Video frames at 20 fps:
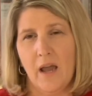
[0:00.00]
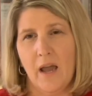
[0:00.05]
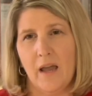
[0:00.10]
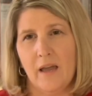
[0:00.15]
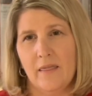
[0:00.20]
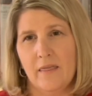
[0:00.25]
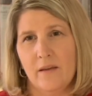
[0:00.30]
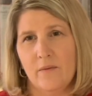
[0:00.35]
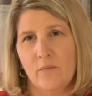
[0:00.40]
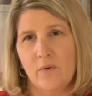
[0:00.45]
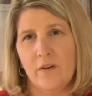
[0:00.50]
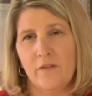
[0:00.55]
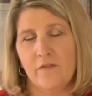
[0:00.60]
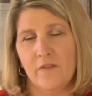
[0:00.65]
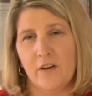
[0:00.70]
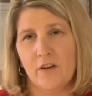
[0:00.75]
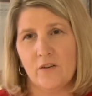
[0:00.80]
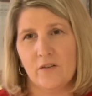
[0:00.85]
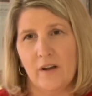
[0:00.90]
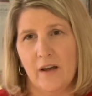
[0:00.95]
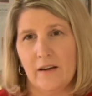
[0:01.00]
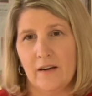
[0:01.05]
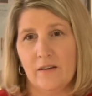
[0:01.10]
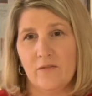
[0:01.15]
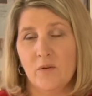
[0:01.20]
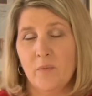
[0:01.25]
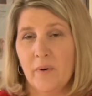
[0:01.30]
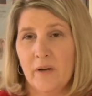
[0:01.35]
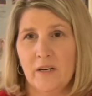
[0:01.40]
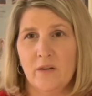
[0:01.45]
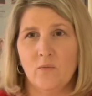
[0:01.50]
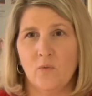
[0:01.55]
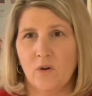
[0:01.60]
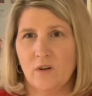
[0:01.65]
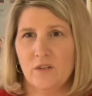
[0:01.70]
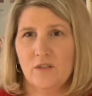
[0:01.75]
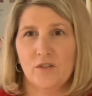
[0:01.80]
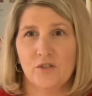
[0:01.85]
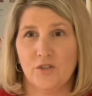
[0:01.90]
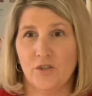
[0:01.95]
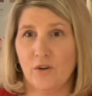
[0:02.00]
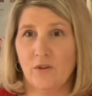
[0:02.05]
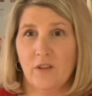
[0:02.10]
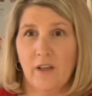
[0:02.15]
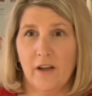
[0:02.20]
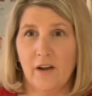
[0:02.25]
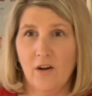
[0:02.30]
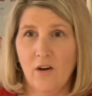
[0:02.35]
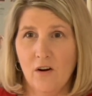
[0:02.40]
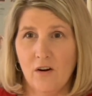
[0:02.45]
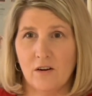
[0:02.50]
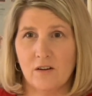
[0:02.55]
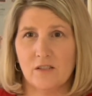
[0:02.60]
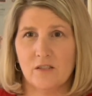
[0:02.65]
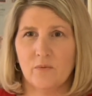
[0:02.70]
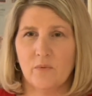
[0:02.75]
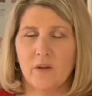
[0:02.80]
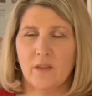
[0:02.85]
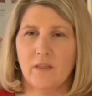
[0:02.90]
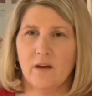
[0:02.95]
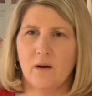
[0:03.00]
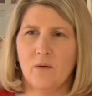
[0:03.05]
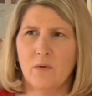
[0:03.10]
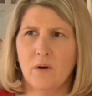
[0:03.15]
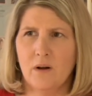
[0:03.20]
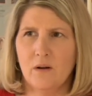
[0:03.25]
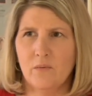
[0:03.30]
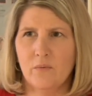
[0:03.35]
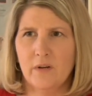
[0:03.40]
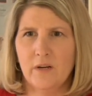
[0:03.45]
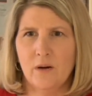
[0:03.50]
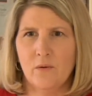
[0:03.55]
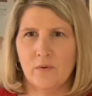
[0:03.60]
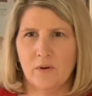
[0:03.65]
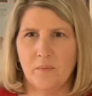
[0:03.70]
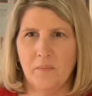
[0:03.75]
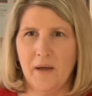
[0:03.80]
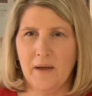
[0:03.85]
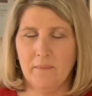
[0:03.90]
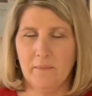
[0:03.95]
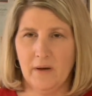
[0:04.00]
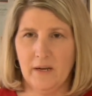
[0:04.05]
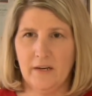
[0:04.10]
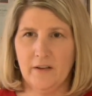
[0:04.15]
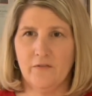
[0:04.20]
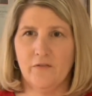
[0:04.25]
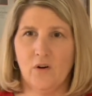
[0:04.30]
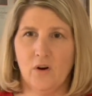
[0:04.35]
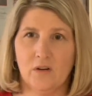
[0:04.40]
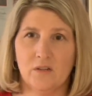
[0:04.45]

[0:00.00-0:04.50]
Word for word: And then we figured out everybody wanted a shirt like ours. And we thought, well, we don't want to make money for